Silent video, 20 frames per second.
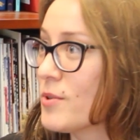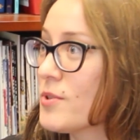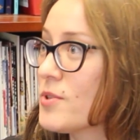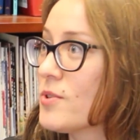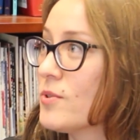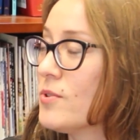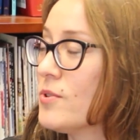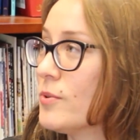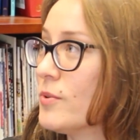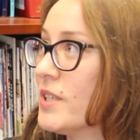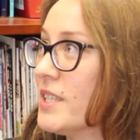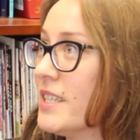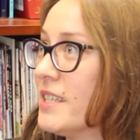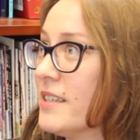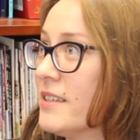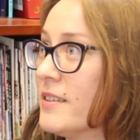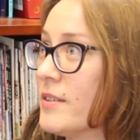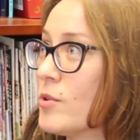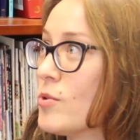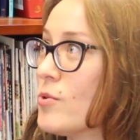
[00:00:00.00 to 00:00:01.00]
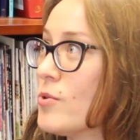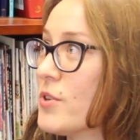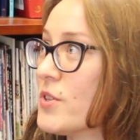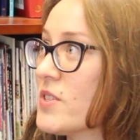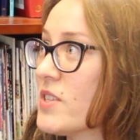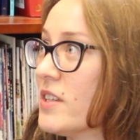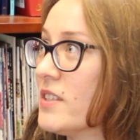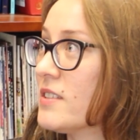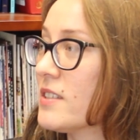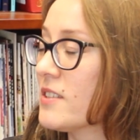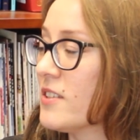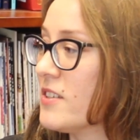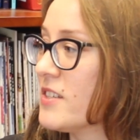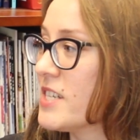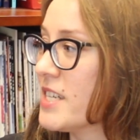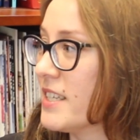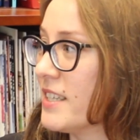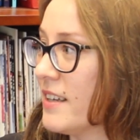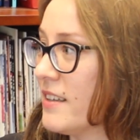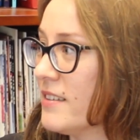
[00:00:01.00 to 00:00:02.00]
is also doing a course on
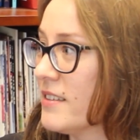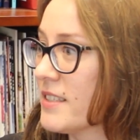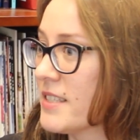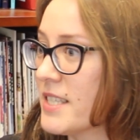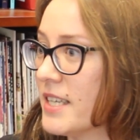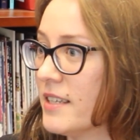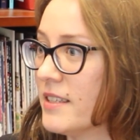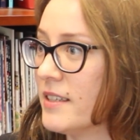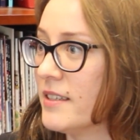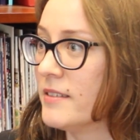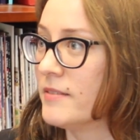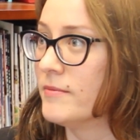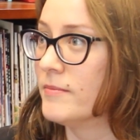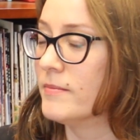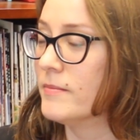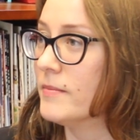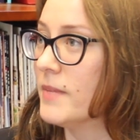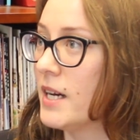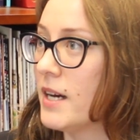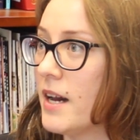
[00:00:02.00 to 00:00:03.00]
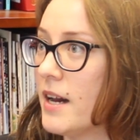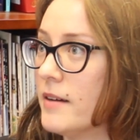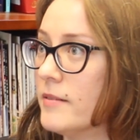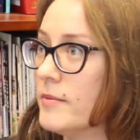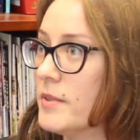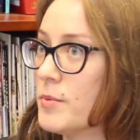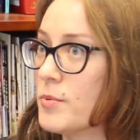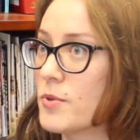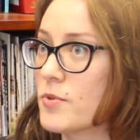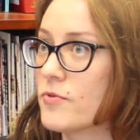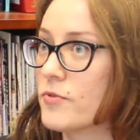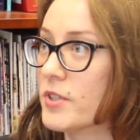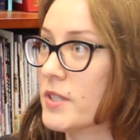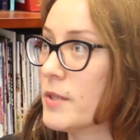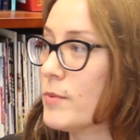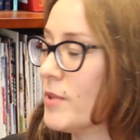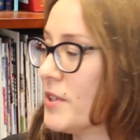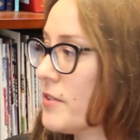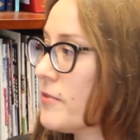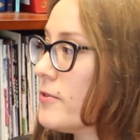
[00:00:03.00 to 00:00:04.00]
technology and ethics, and it was
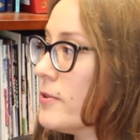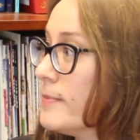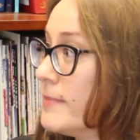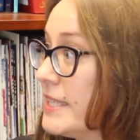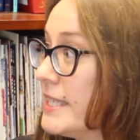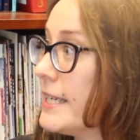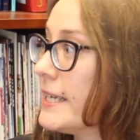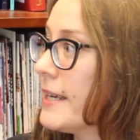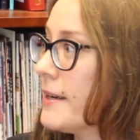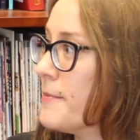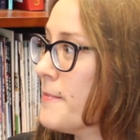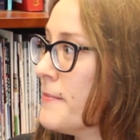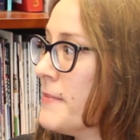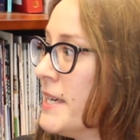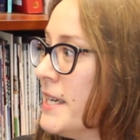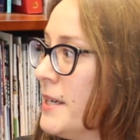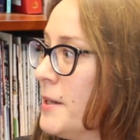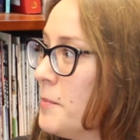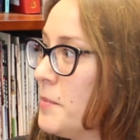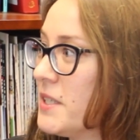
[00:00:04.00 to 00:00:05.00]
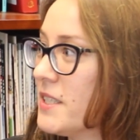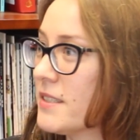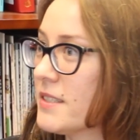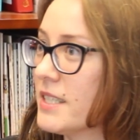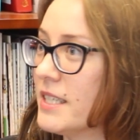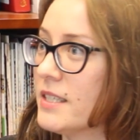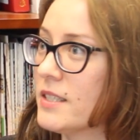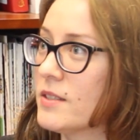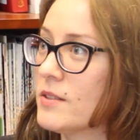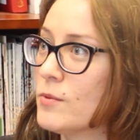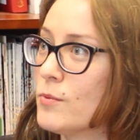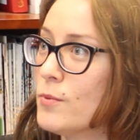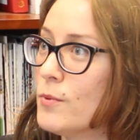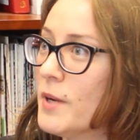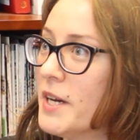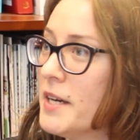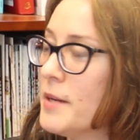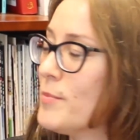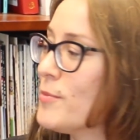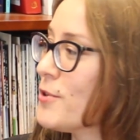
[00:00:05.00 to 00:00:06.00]
really wonderful meeting him because he has
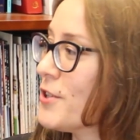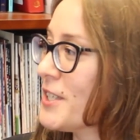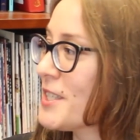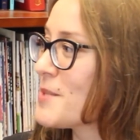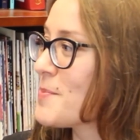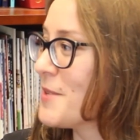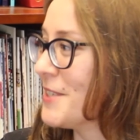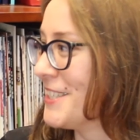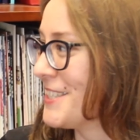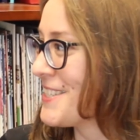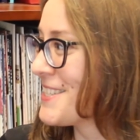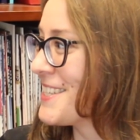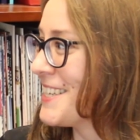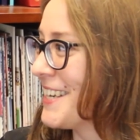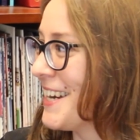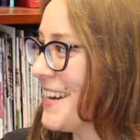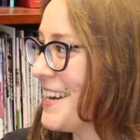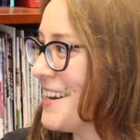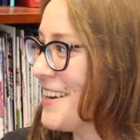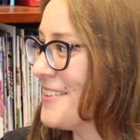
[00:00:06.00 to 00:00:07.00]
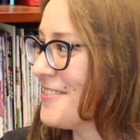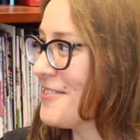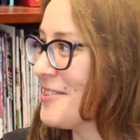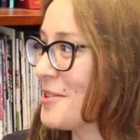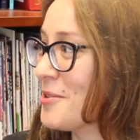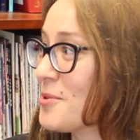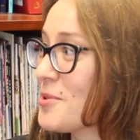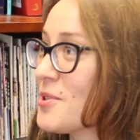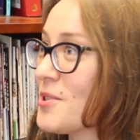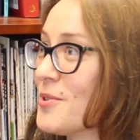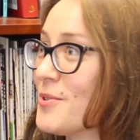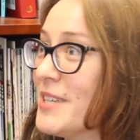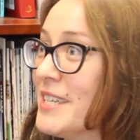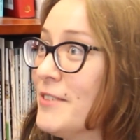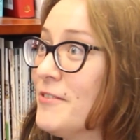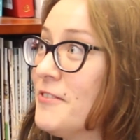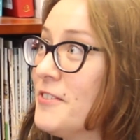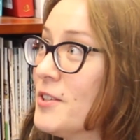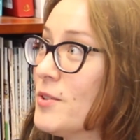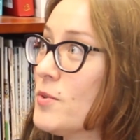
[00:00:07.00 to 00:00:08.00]
way more experience than I have, and also
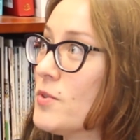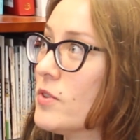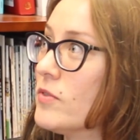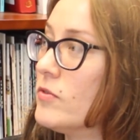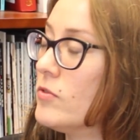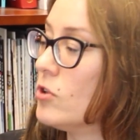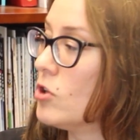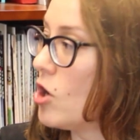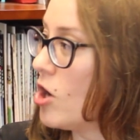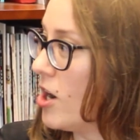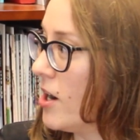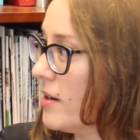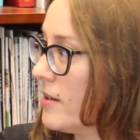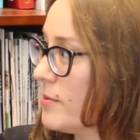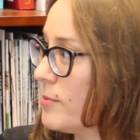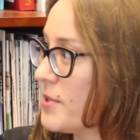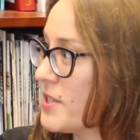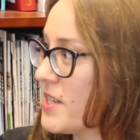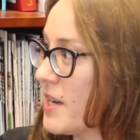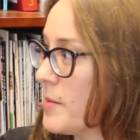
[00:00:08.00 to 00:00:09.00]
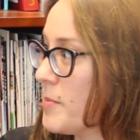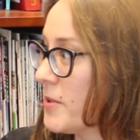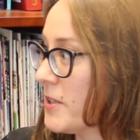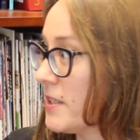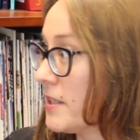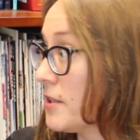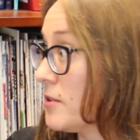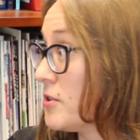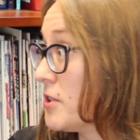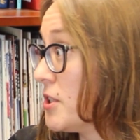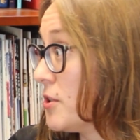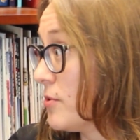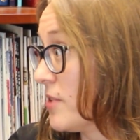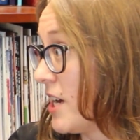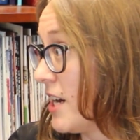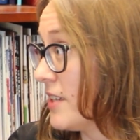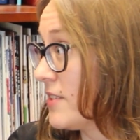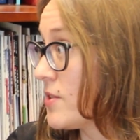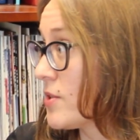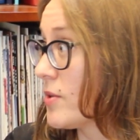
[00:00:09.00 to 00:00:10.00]
in fields of law, which I particularly do
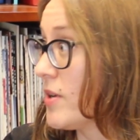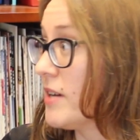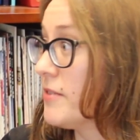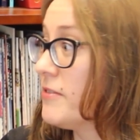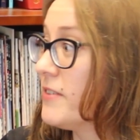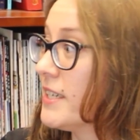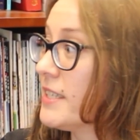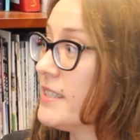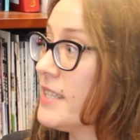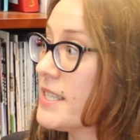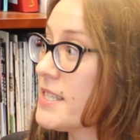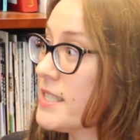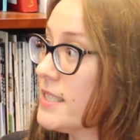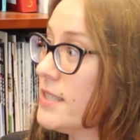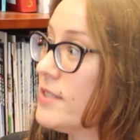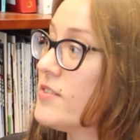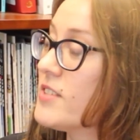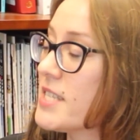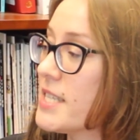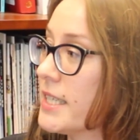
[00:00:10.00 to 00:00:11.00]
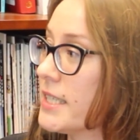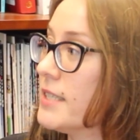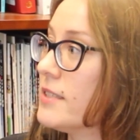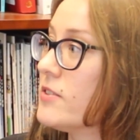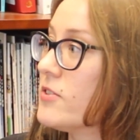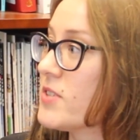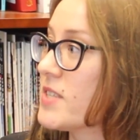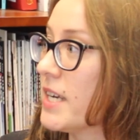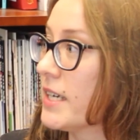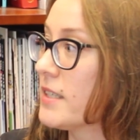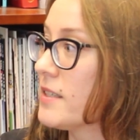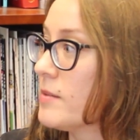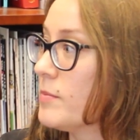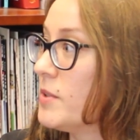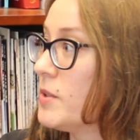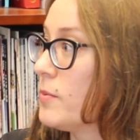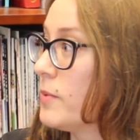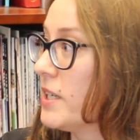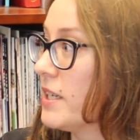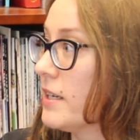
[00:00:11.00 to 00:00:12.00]
not, so I find that's an interesting intersection
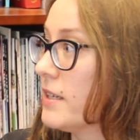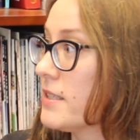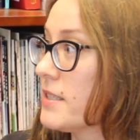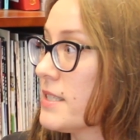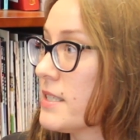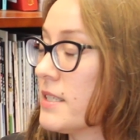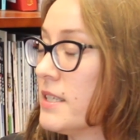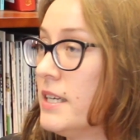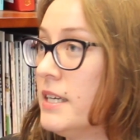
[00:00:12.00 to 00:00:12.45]
between us.